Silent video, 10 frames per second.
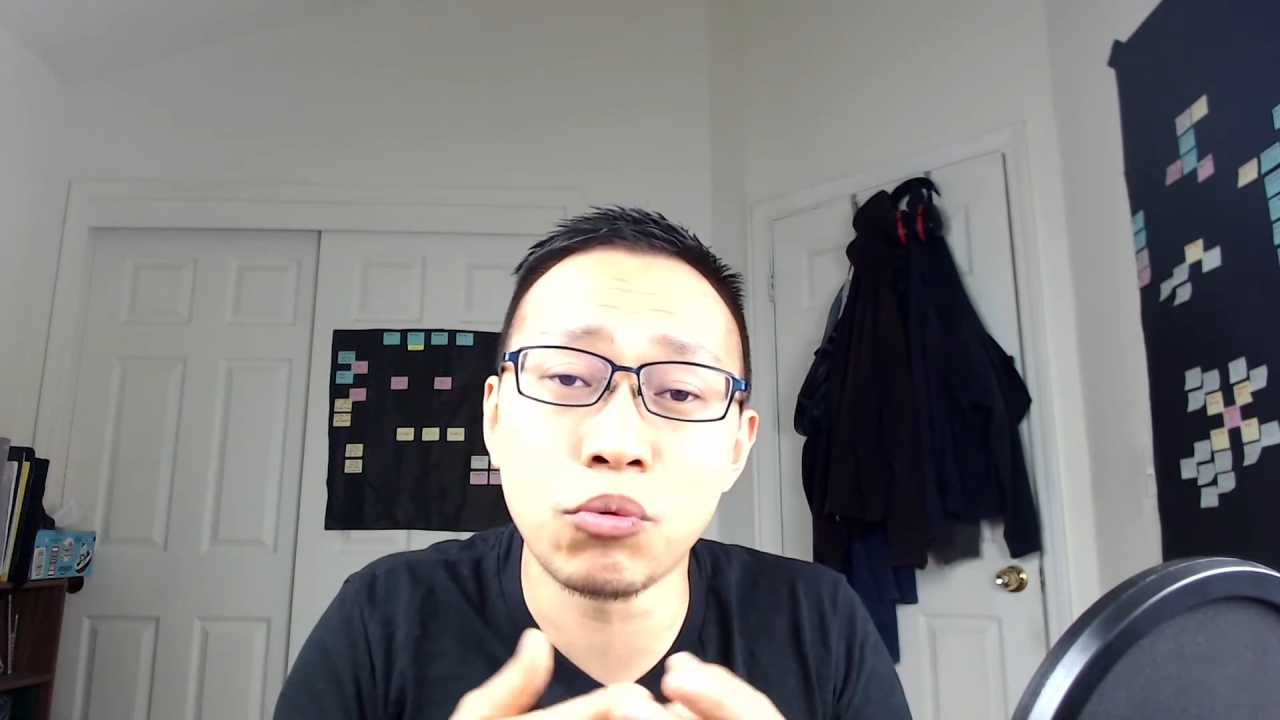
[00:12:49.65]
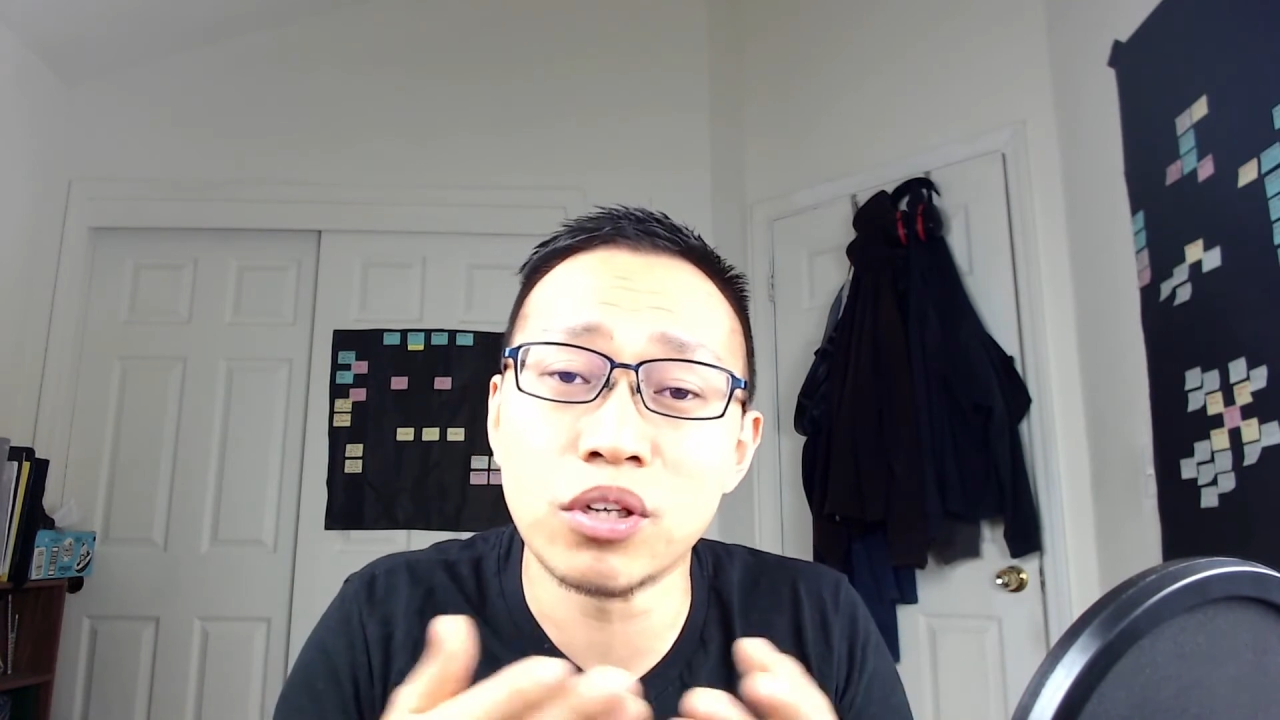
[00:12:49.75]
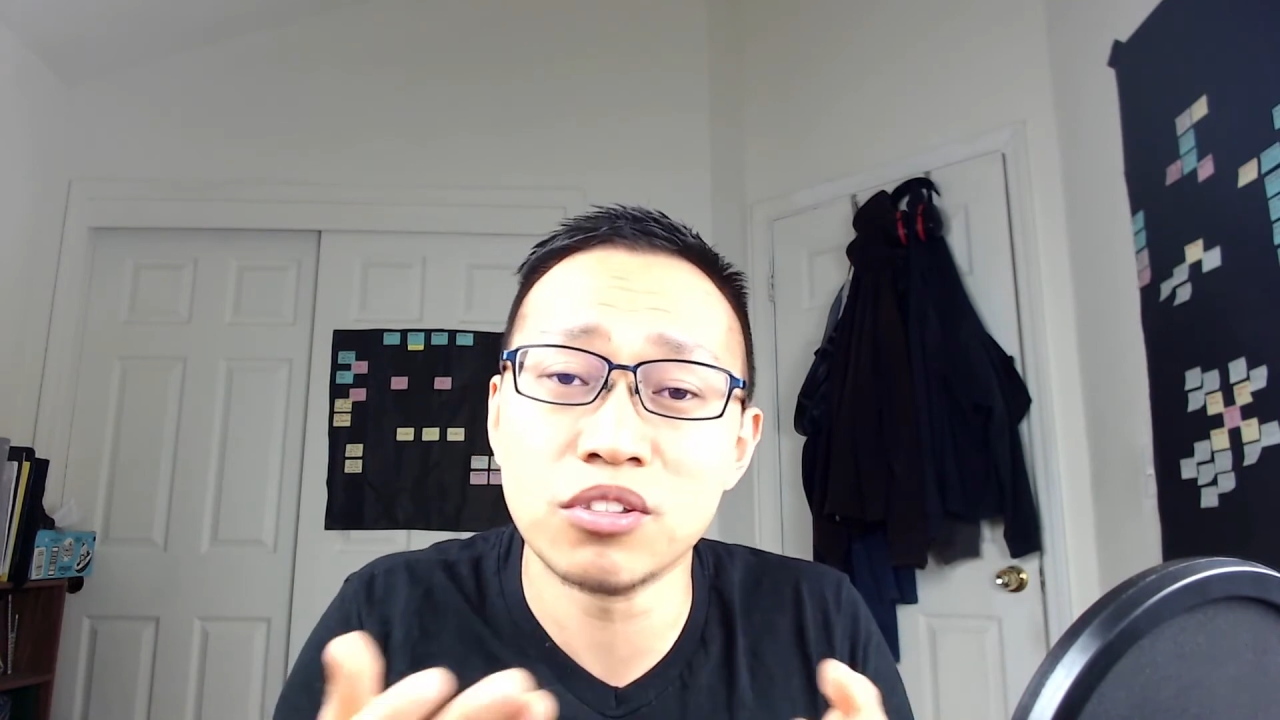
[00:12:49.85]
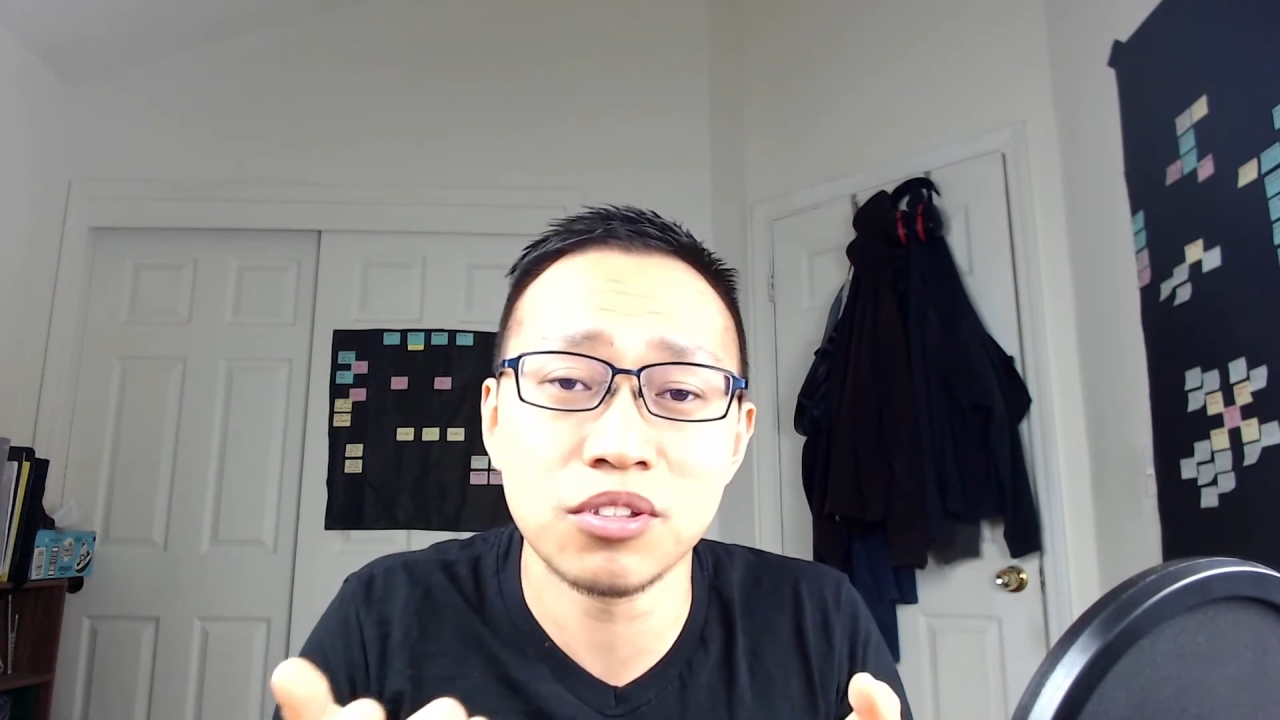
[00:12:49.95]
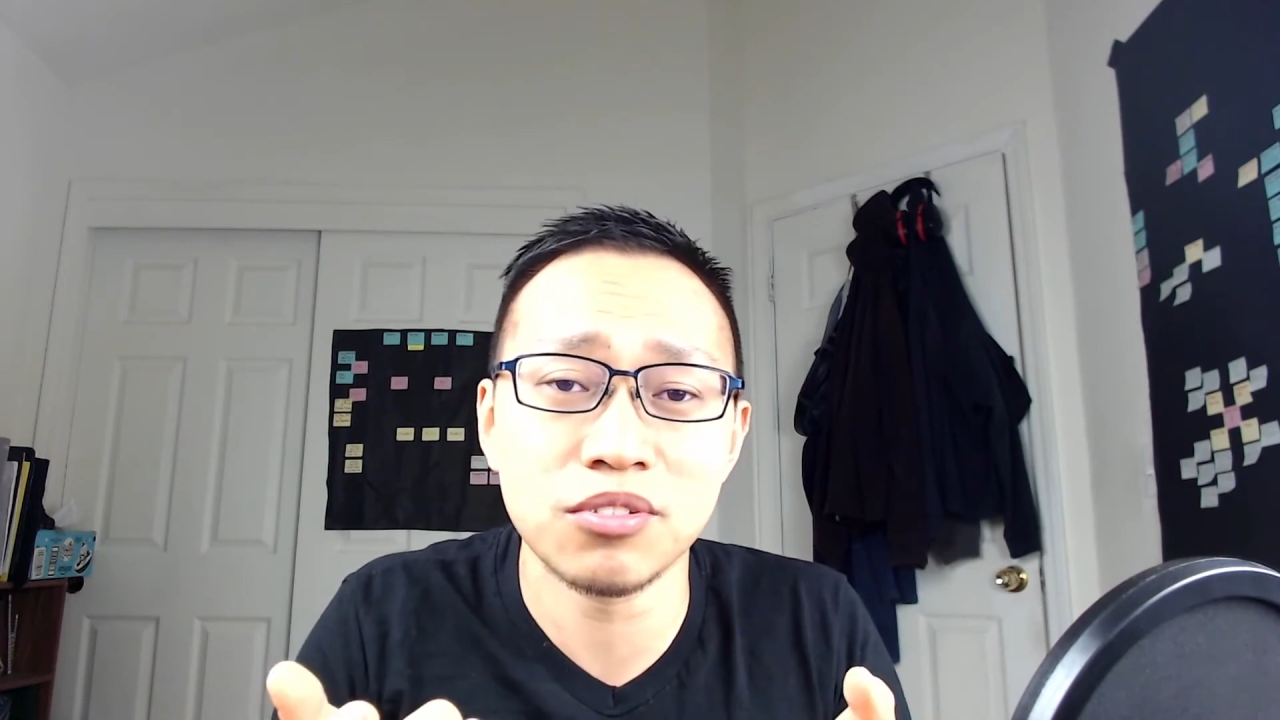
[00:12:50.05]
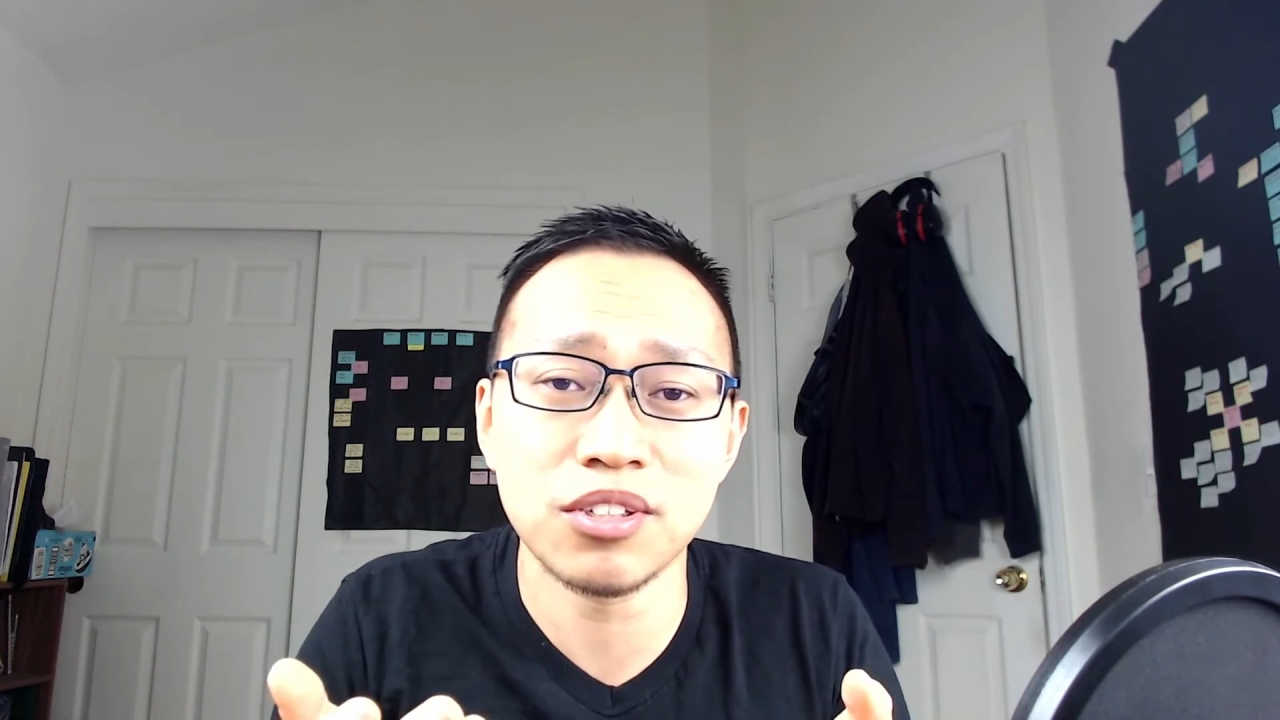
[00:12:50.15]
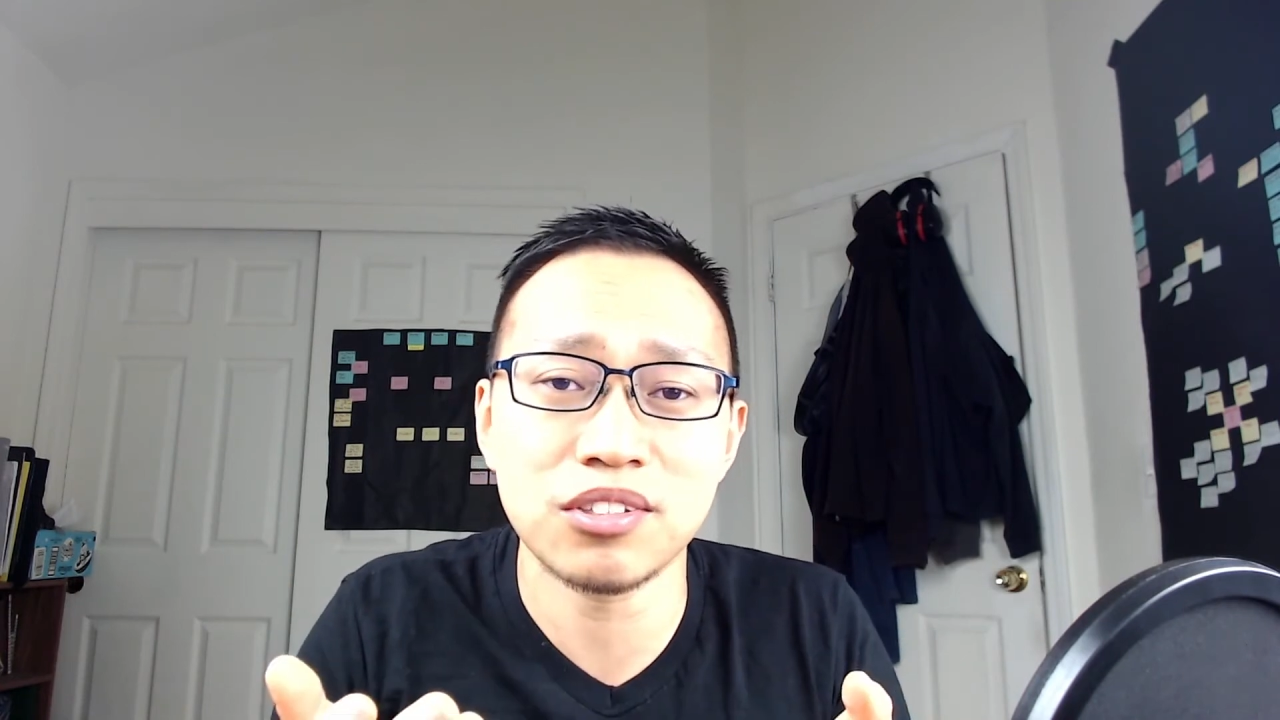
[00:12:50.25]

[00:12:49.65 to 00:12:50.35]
1 to 2